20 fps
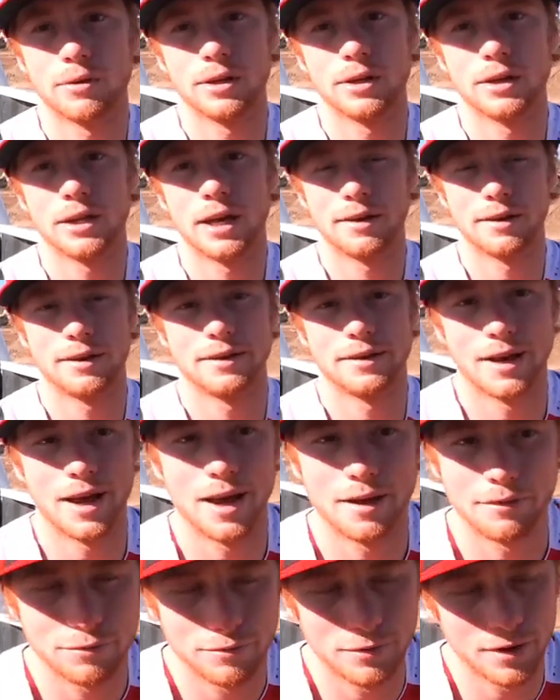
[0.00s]
really. I
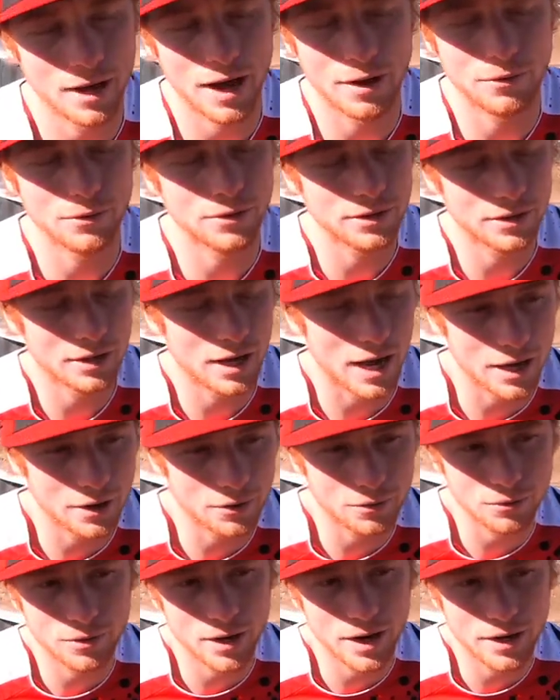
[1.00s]
not I would I
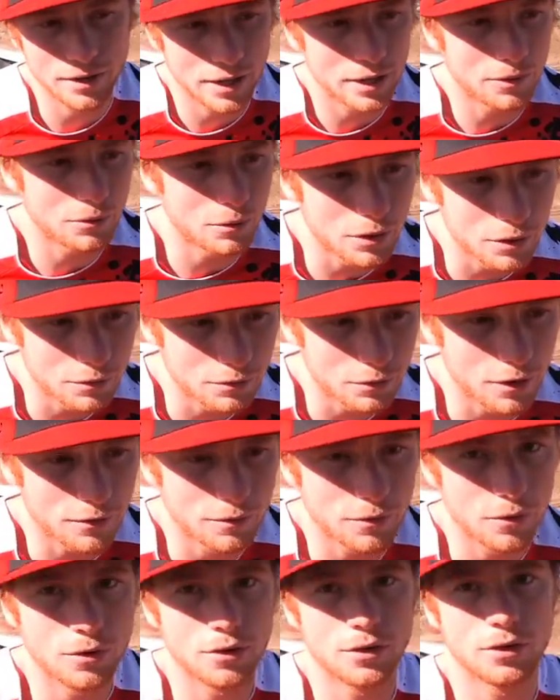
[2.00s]
don't ride like really far
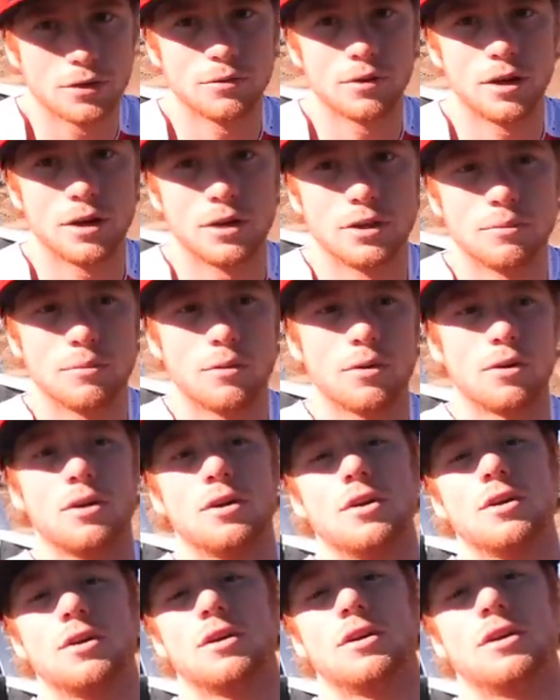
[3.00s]
forward in the rut. You more
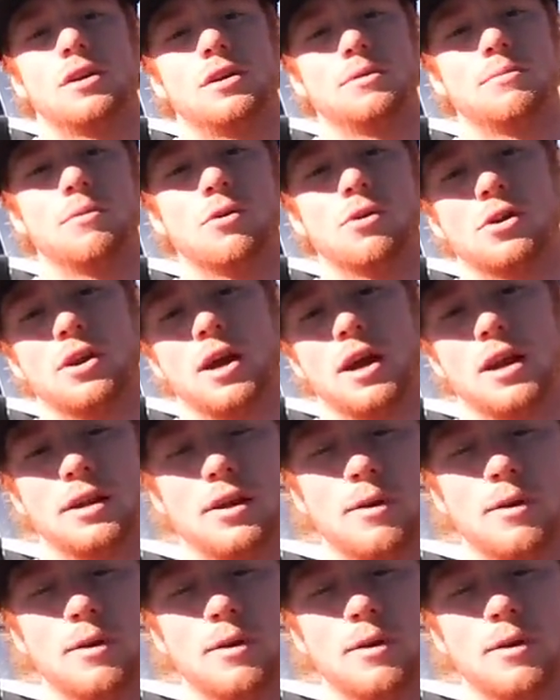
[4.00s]
you more kind